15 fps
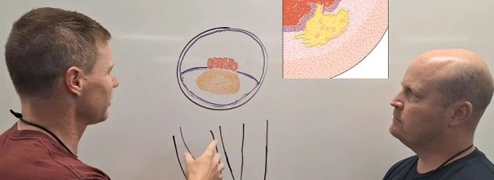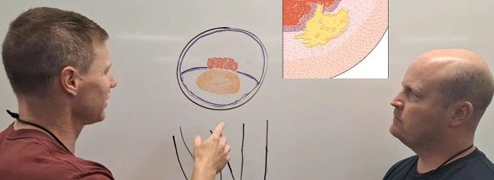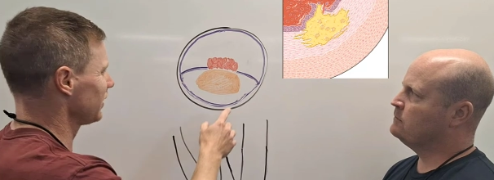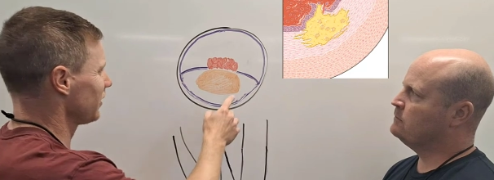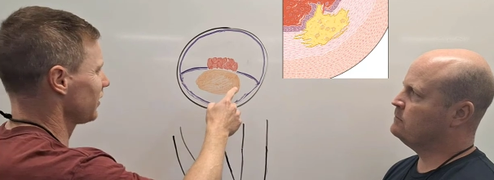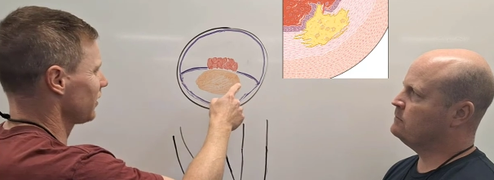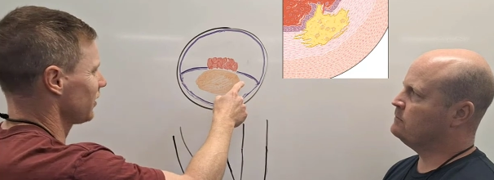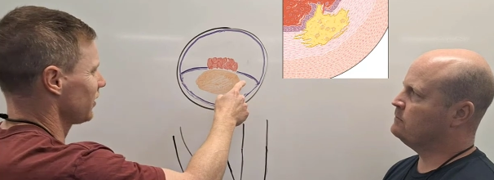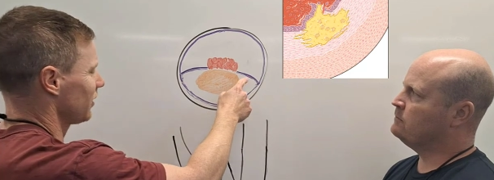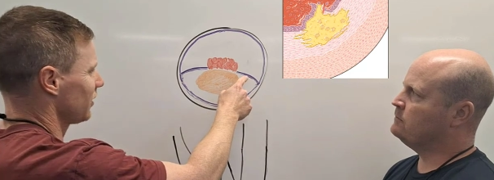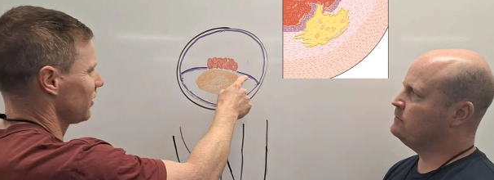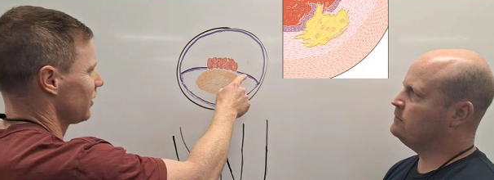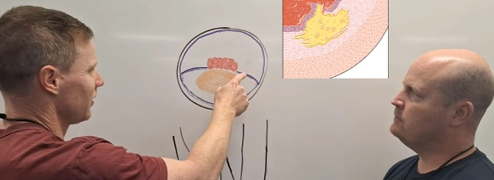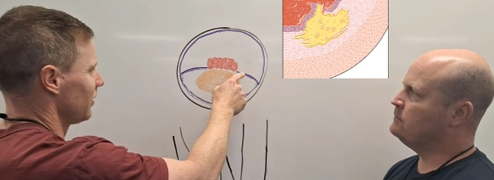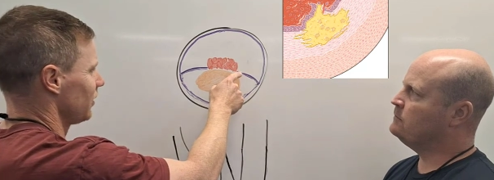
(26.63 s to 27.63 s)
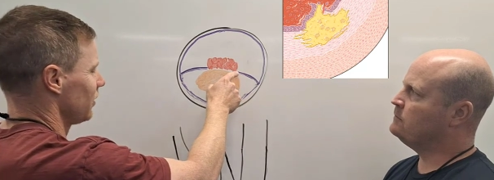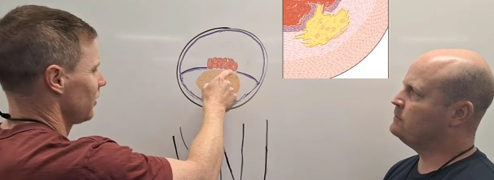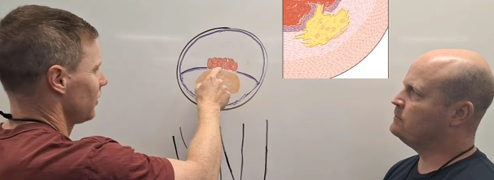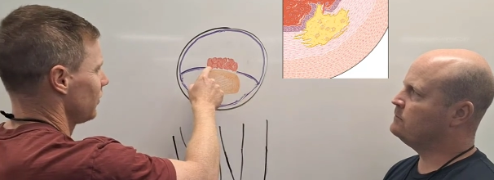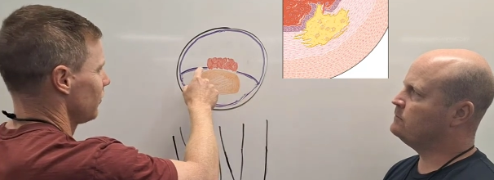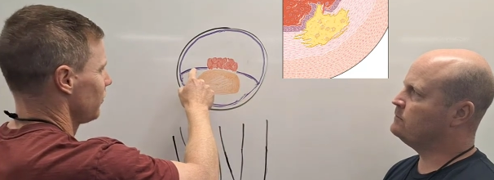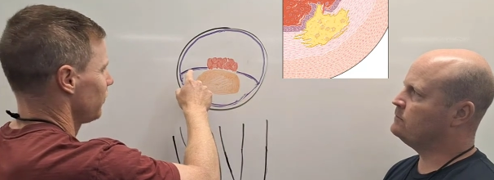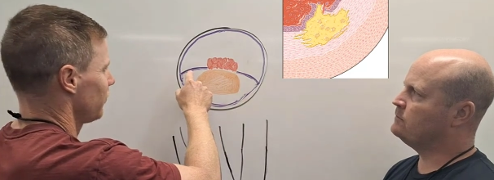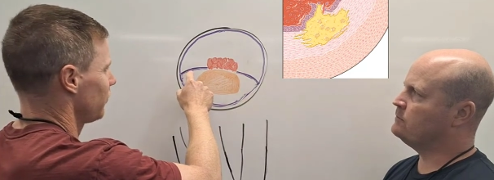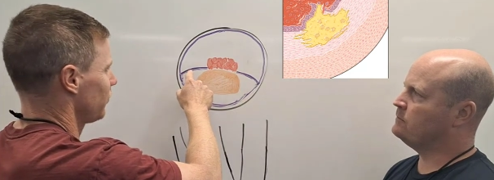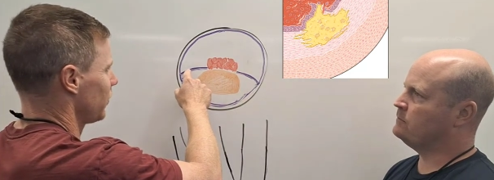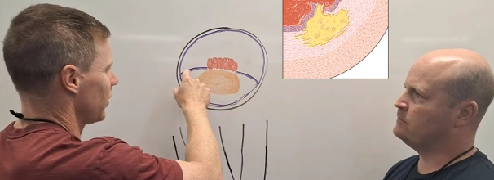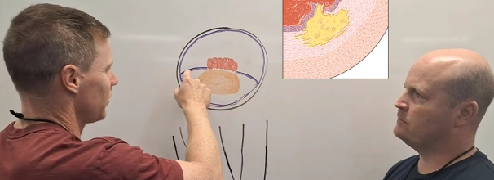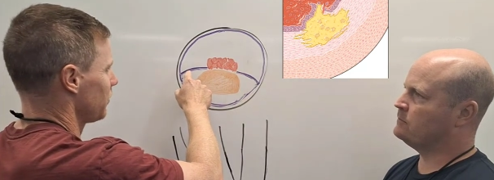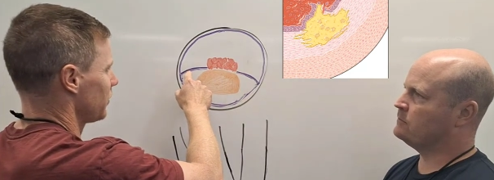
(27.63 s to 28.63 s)
Speaker 1: a really thin
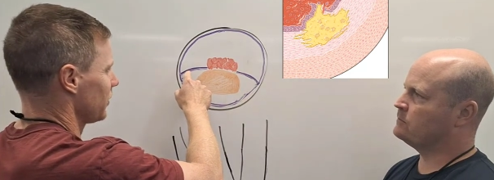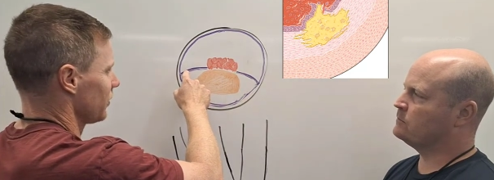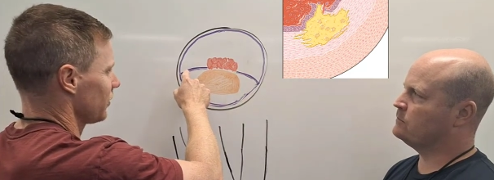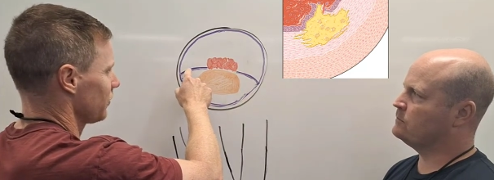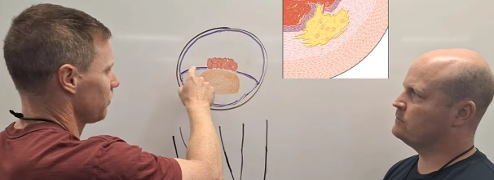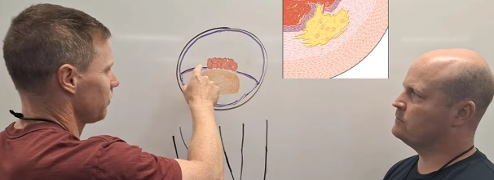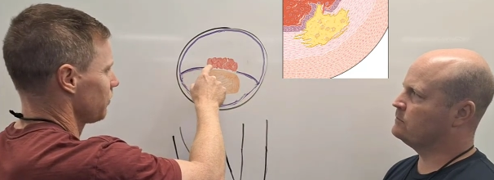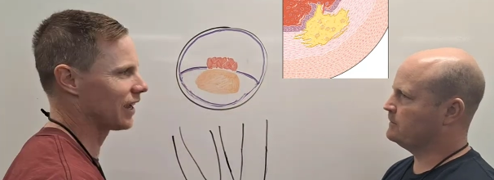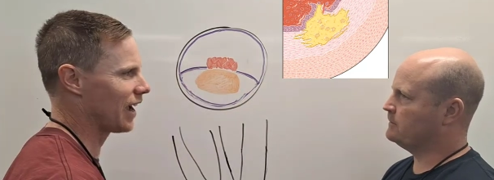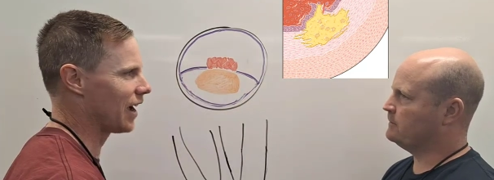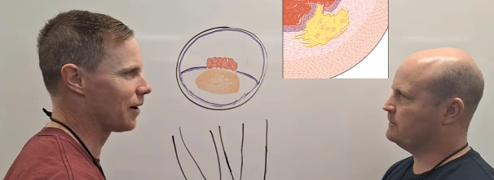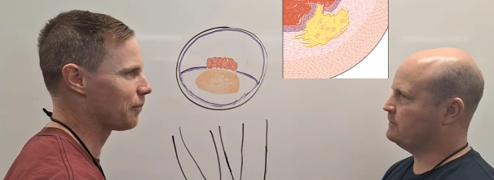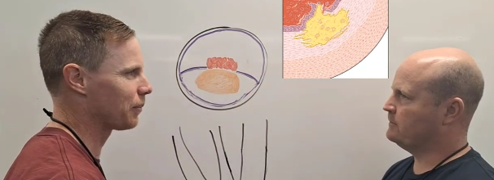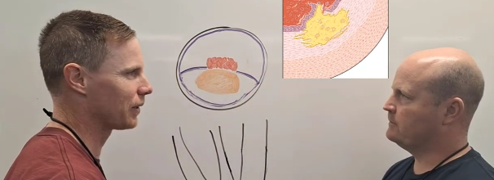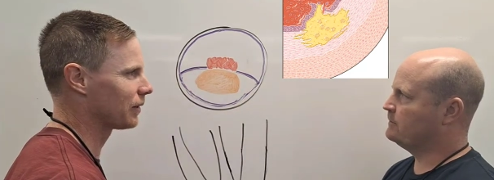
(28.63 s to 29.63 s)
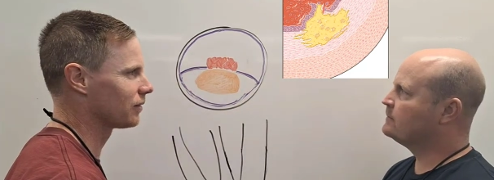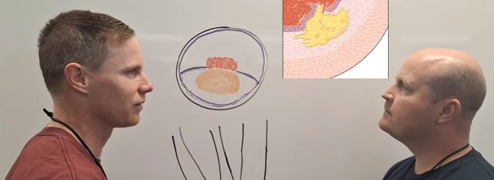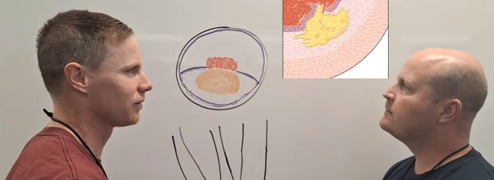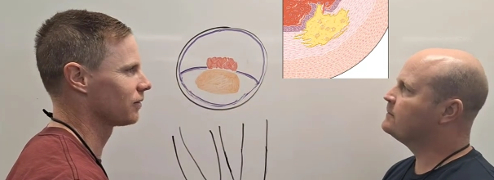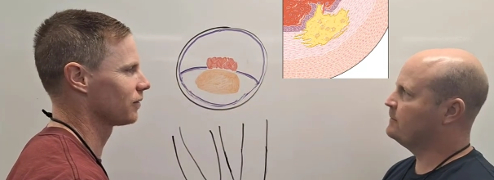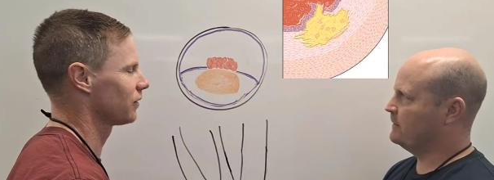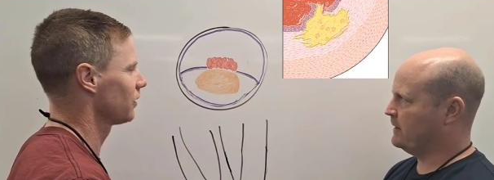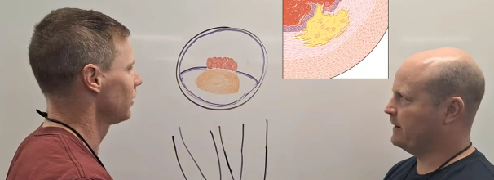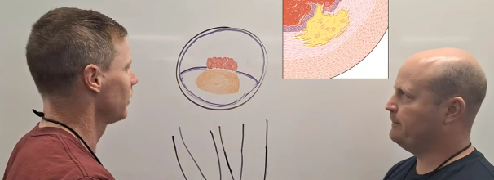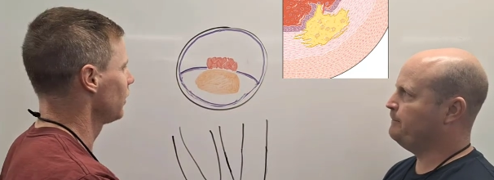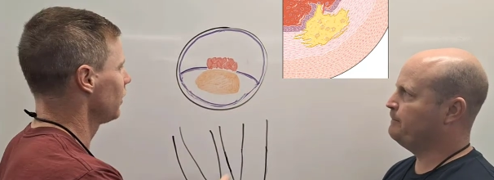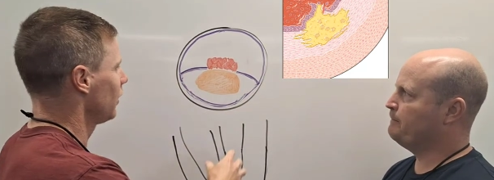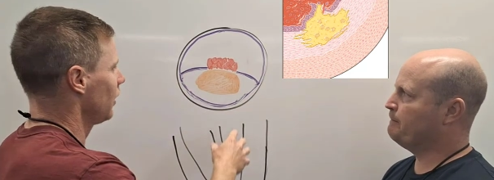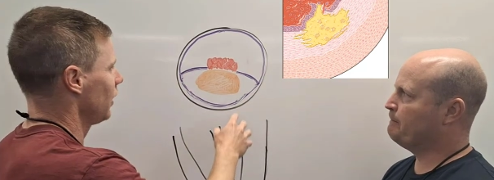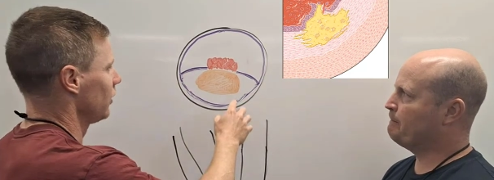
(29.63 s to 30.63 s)
fibrous cap. Yeah.
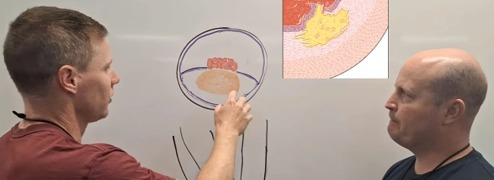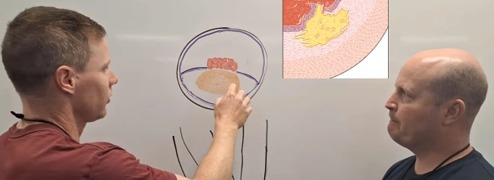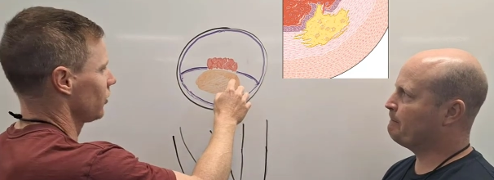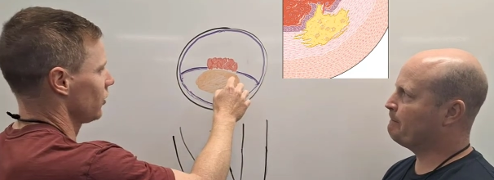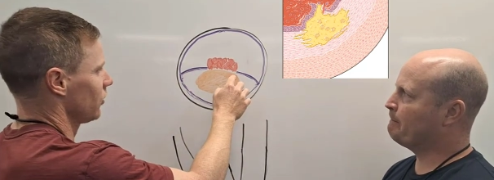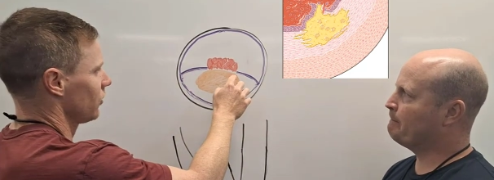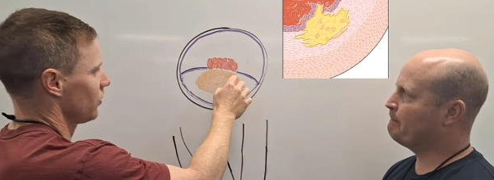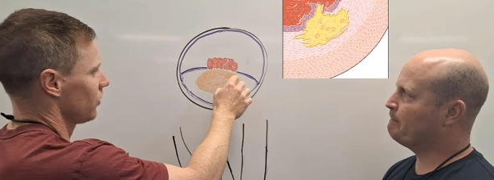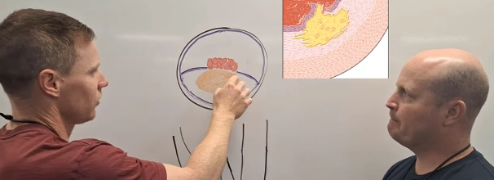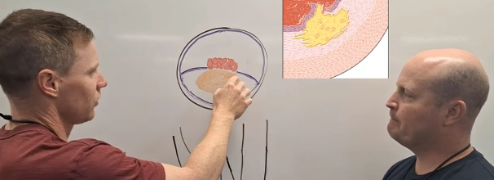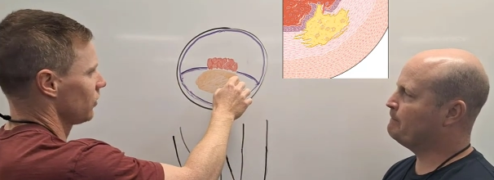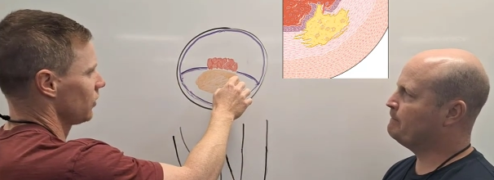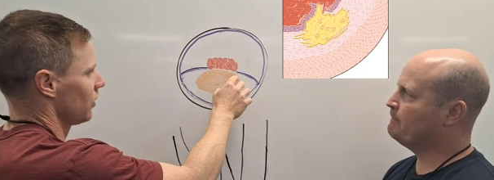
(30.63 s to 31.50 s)
And so